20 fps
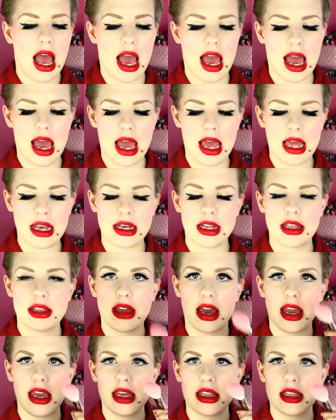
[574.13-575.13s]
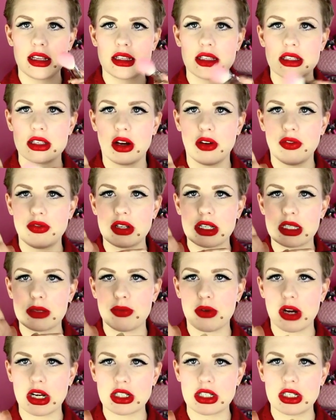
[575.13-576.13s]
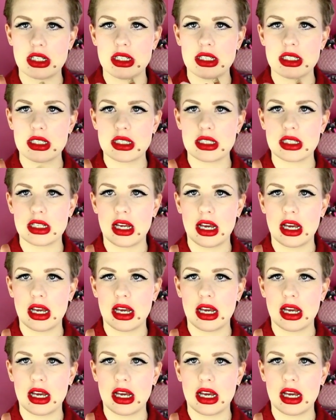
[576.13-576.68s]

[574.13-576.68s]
and they are the softest brushes,